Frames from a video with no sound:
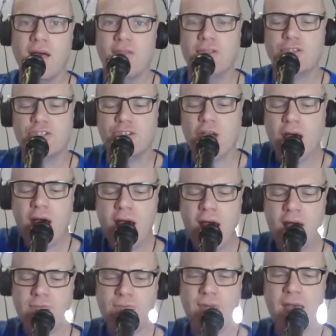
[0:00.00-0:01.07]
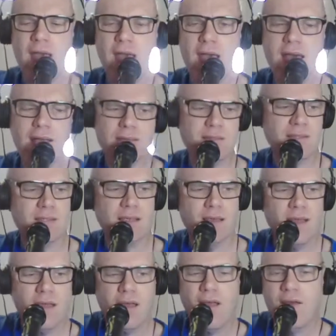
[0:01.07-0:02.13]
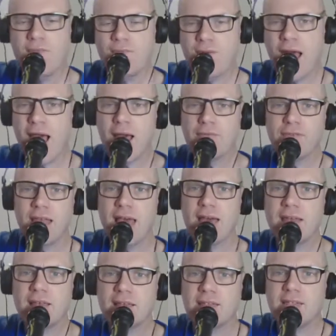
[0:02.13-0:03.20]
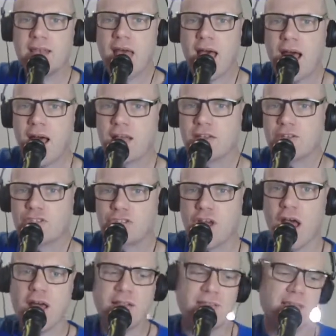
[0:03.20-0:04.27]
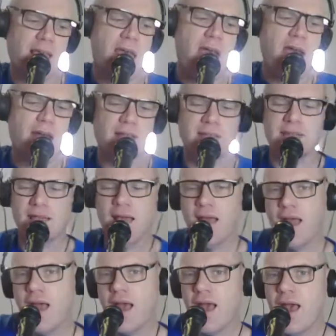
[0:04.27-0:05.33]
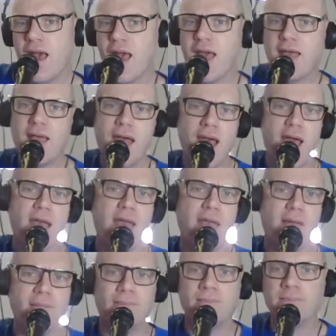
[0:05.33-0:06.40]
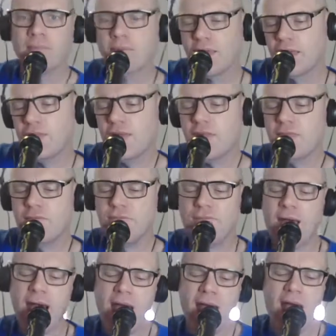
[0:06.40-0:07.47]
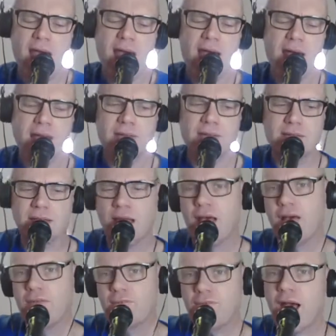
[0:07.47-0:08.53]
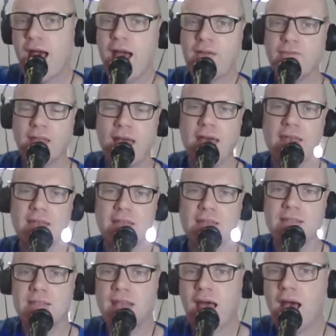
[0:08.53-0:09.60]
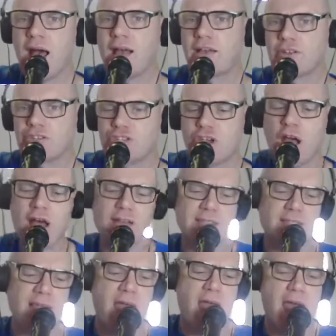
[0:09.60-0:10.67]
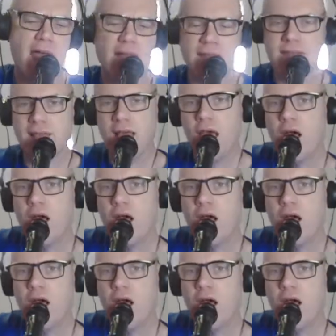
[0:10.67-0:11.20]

The short vowels, five letters, long and short sounds. Hey, hey, they're the vowels. Five letters, long and short sounds.